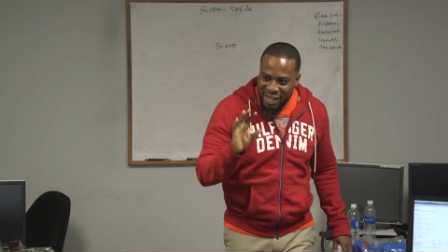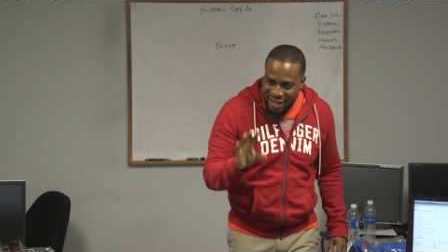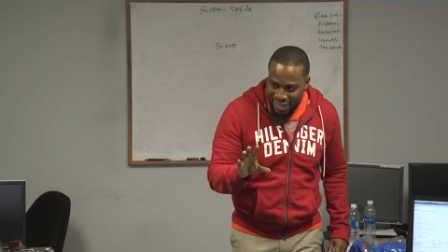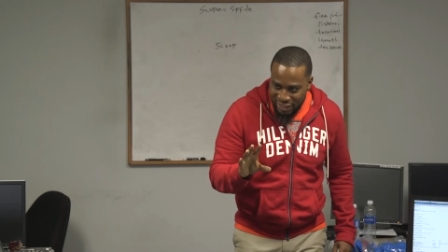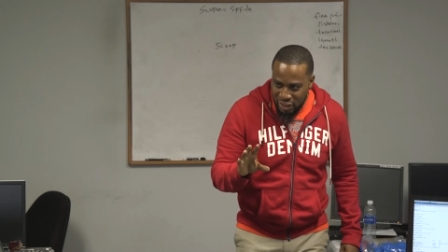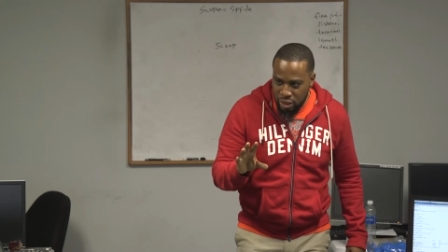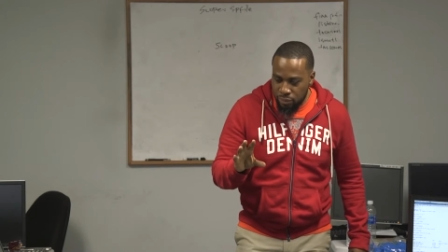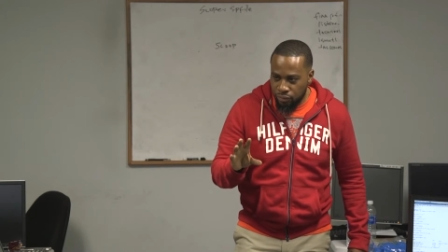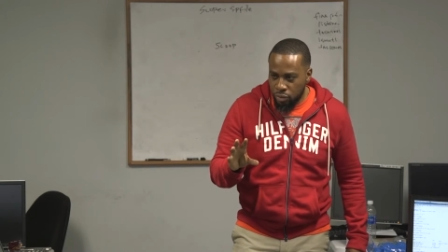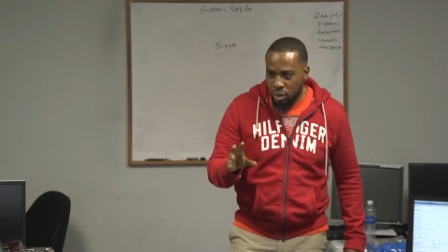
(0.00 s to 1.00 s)

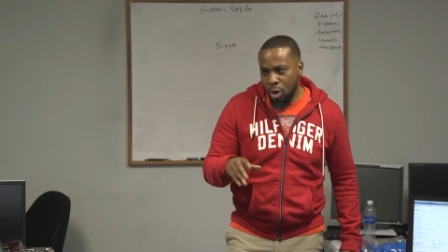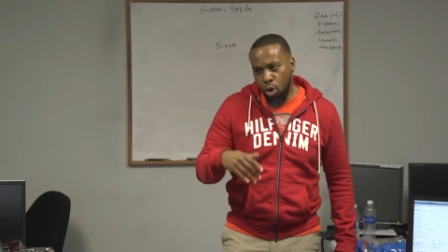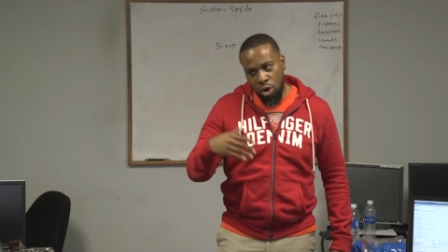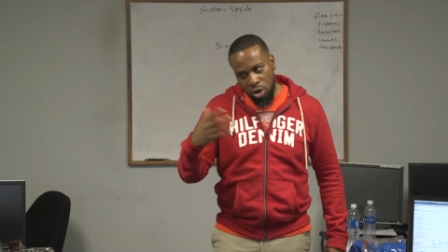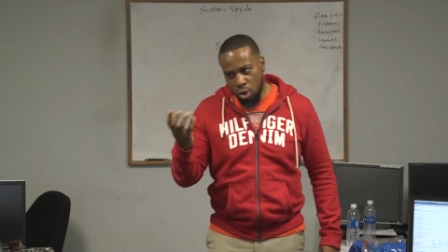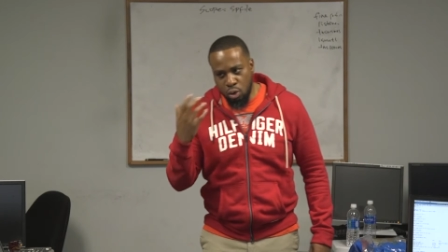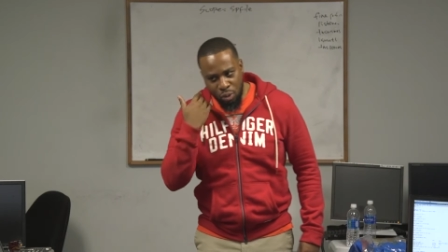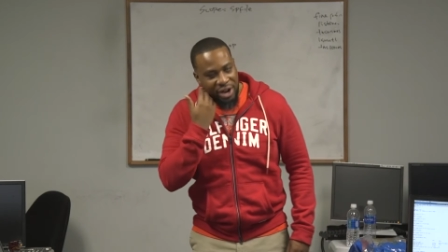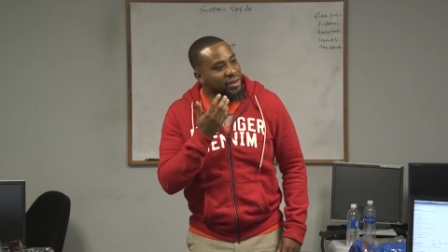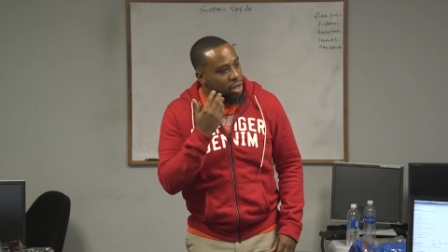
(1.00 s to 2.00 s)
Linux, or
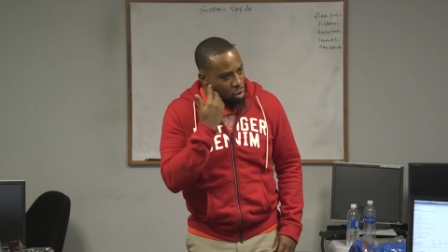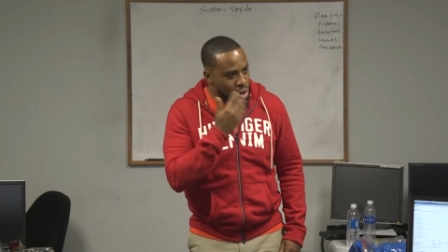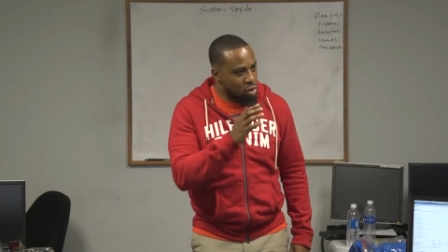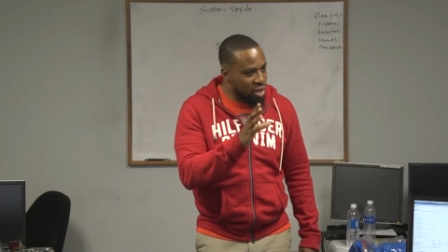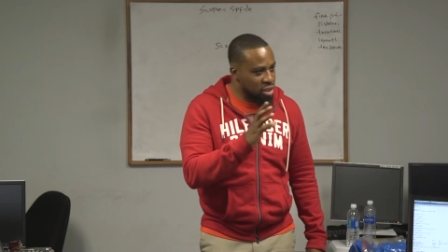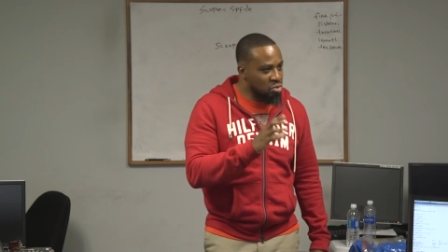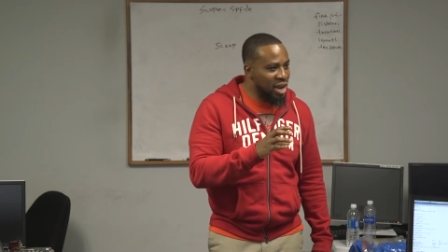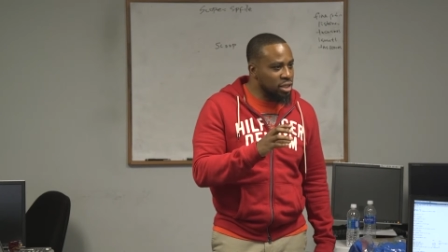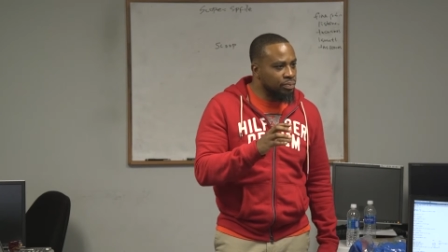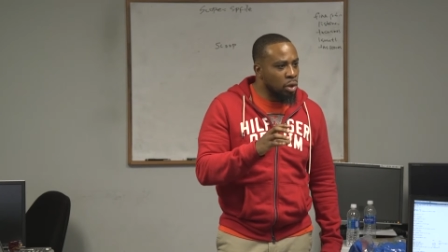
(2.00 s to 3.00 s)
Oracle, whatever you want to call it,
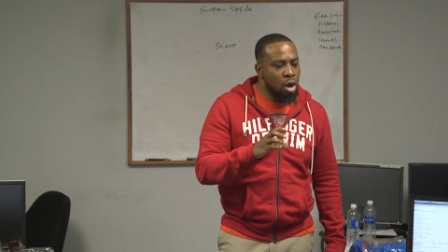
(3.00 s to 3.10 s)
right?